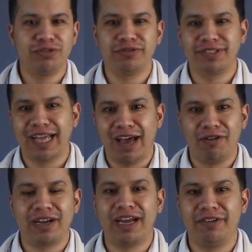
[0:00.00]
shoe
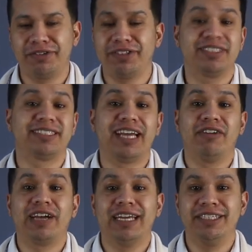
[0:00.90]
style guide or just a
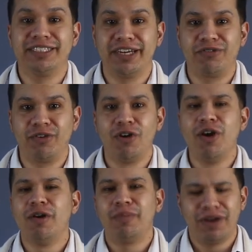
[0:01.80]
style guide in general.
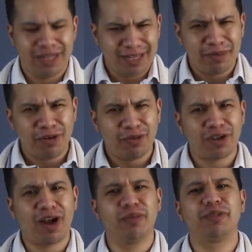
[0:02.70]
But let me know in
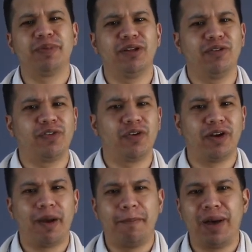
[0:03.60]
the comments below if
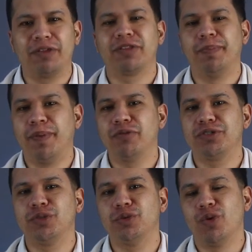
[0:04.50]
you're about the boat
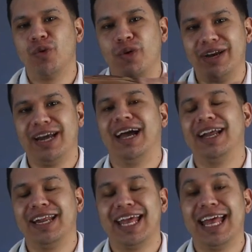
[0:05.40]
shoe or
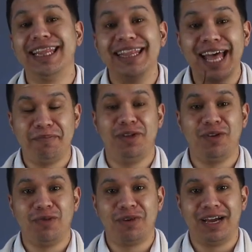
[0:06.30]
not, and let me
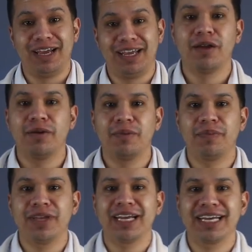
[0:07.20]
know why.
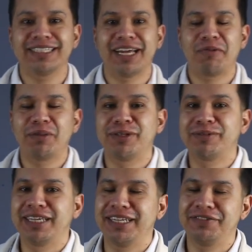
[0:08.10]
But yeah, guys, that wraps up
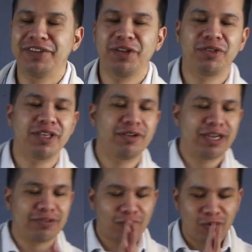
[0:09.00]
today's video. Thank you
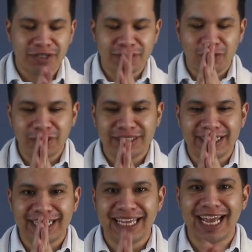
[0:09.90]
guys for watching once
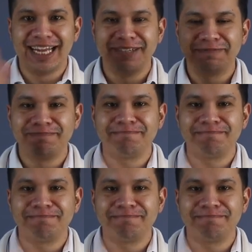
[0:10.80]
again.